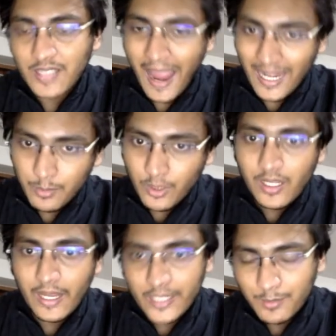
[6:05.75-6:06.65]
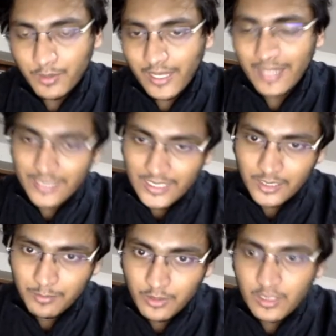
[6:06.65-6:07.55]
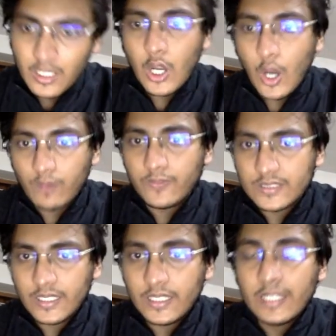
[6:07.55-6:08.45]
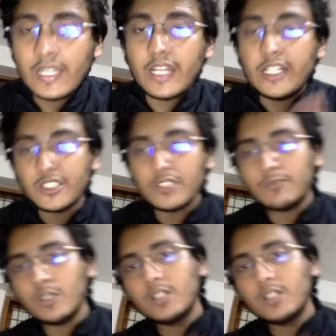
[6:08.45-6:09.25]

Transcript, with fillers: add book, edit book and delete book. Obviously, addition of book,